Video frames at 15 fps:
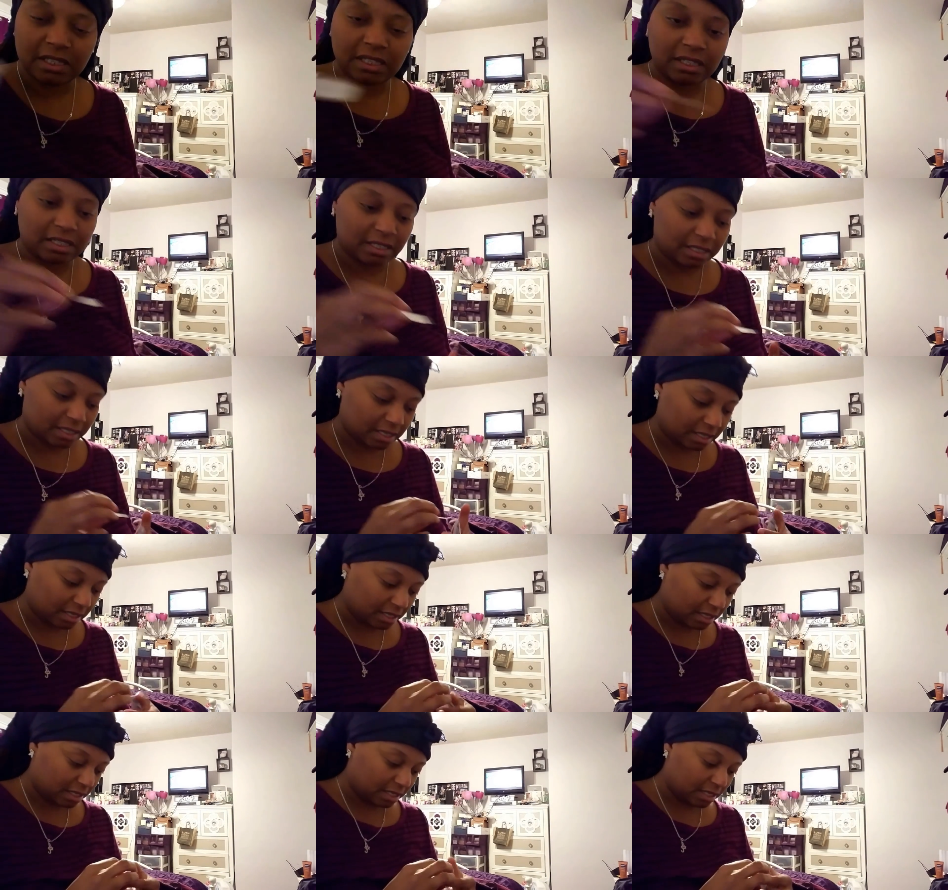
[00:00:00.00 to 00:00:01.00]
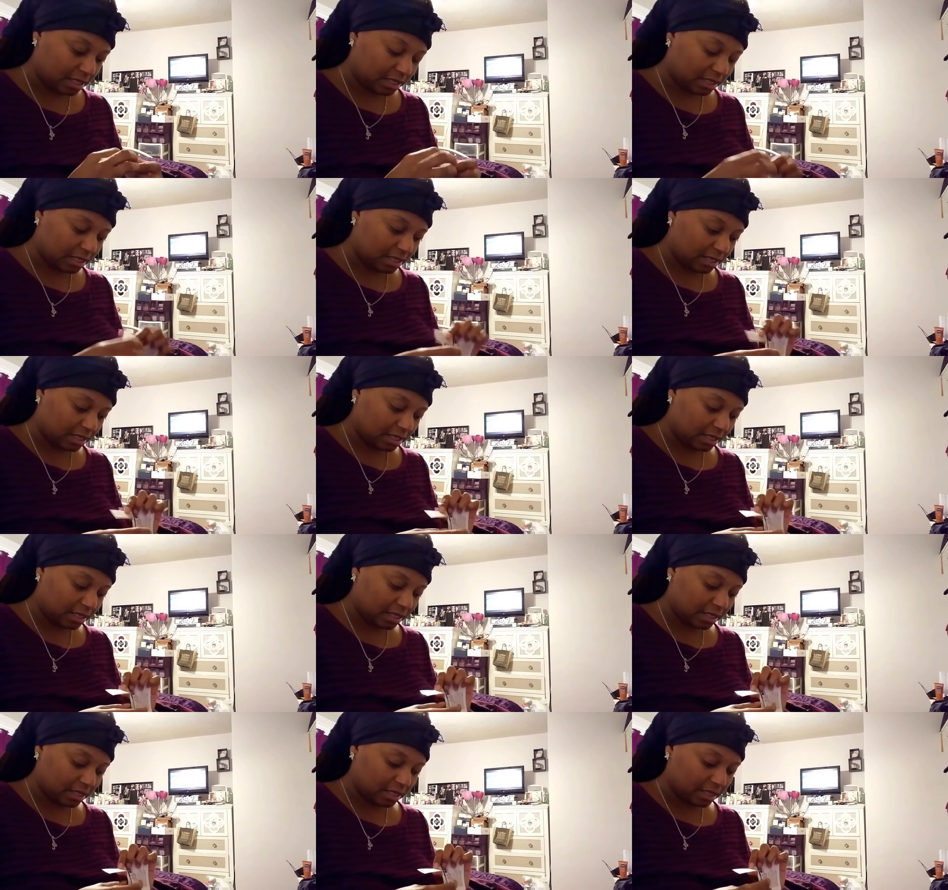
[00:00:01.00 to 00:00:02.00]

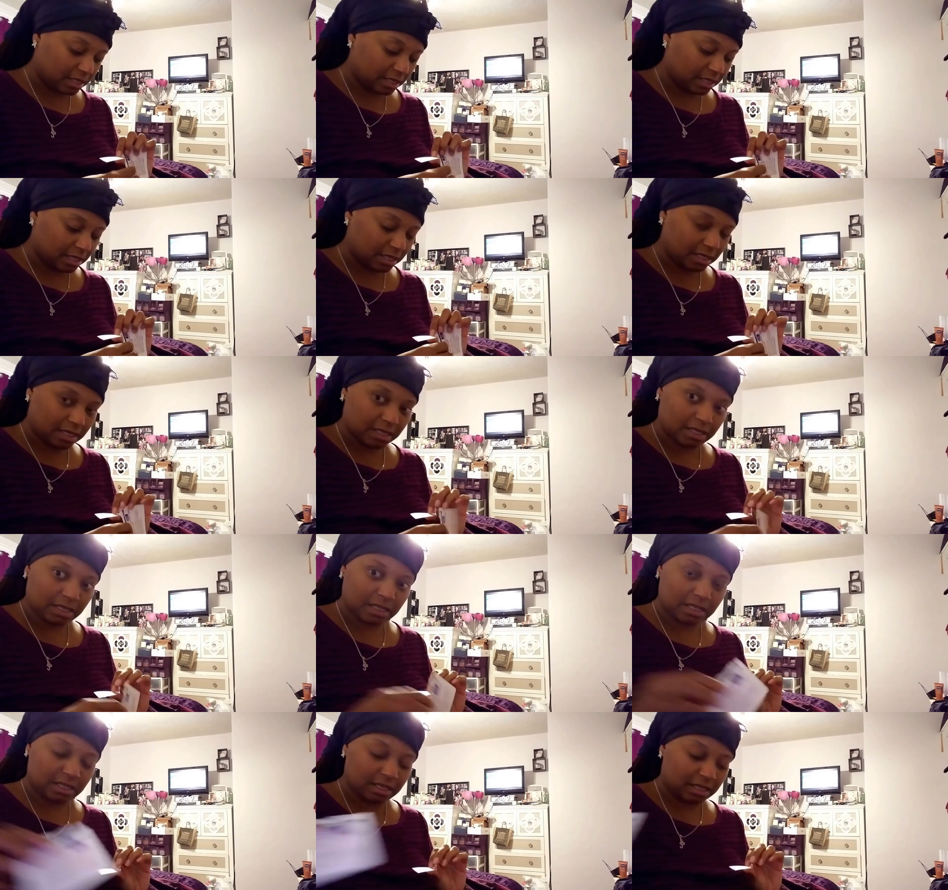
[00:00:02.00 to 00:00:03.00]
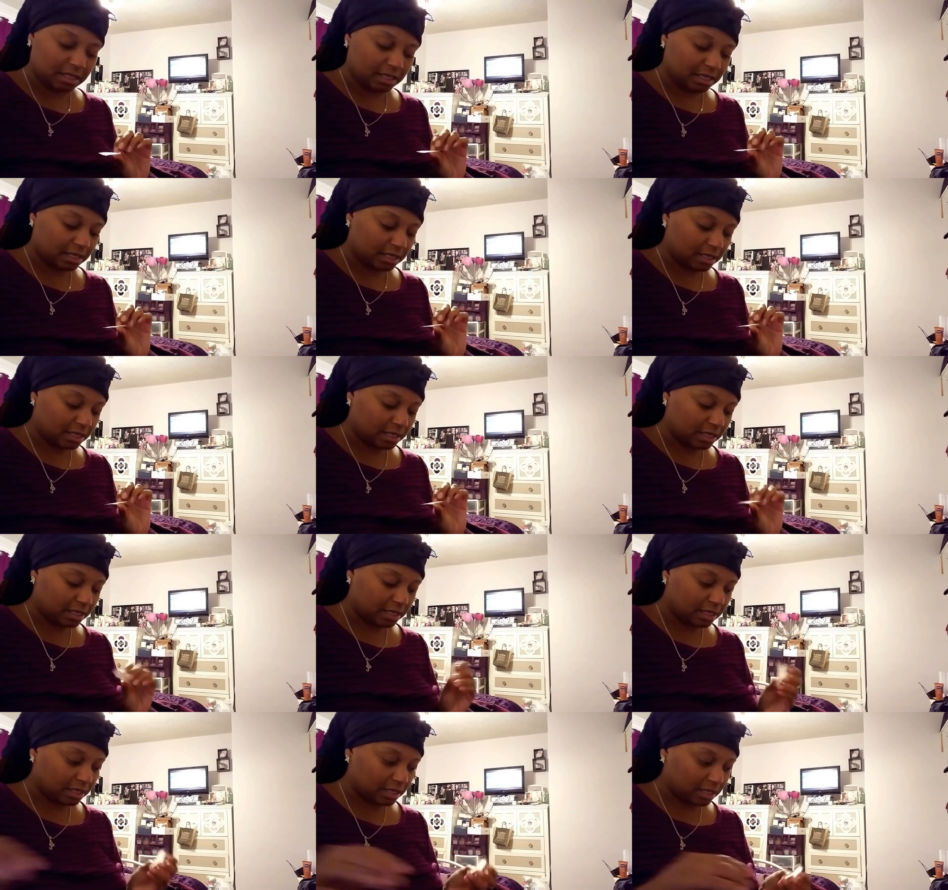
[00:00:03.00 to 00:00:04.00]

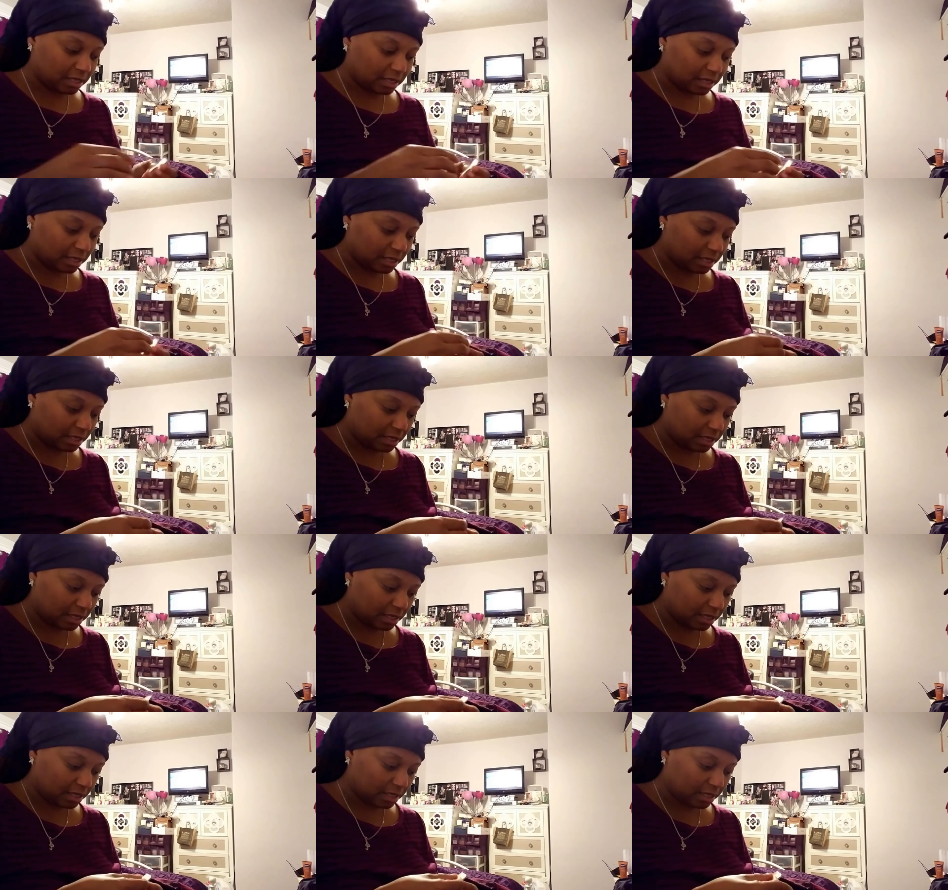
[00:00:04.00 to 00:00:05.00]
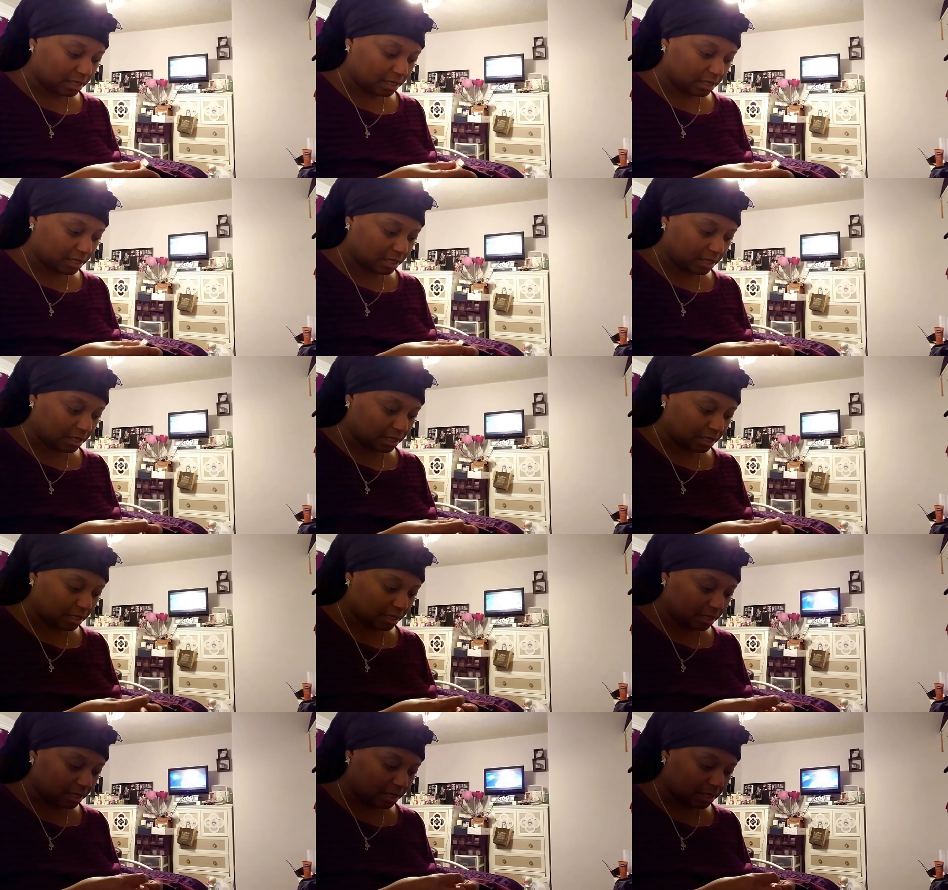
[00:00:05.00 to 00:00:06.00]

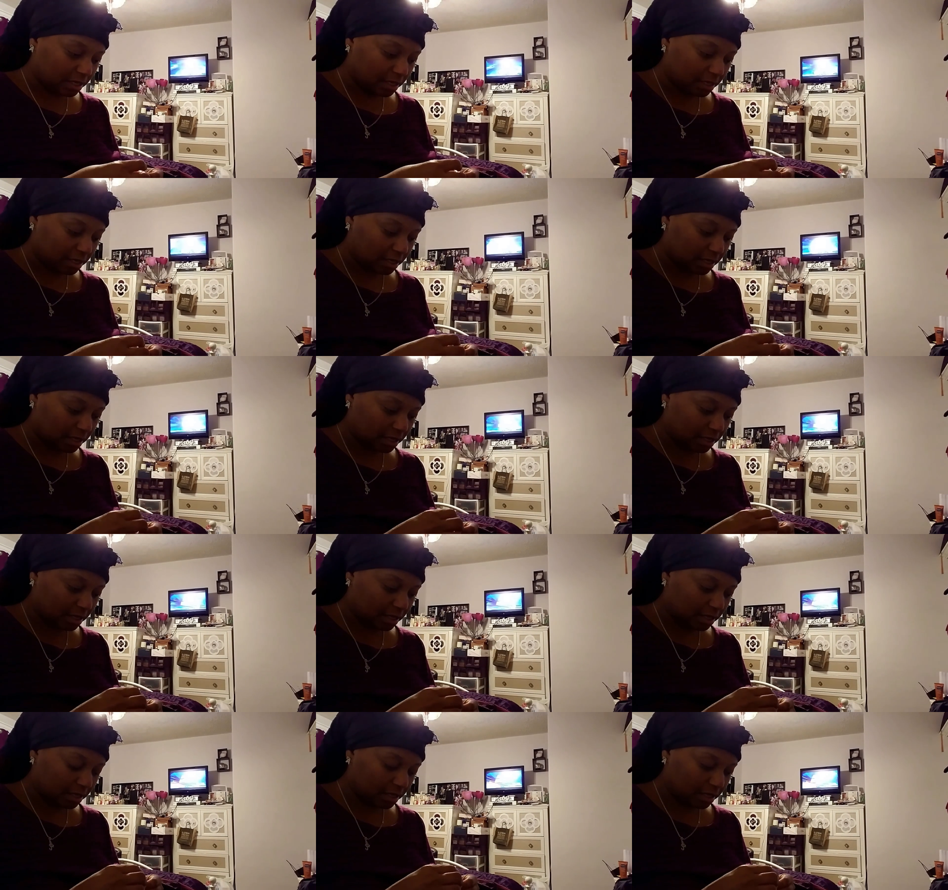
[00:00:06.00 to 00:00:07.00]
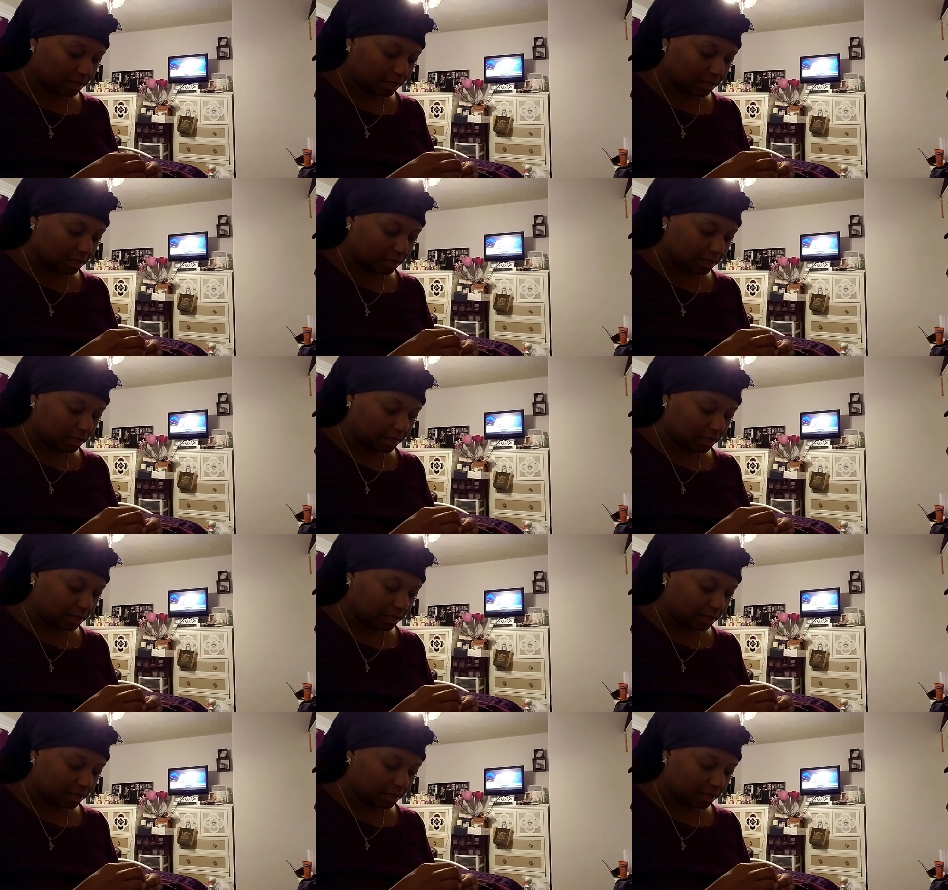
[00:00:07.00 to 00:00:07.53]
(no one is talking)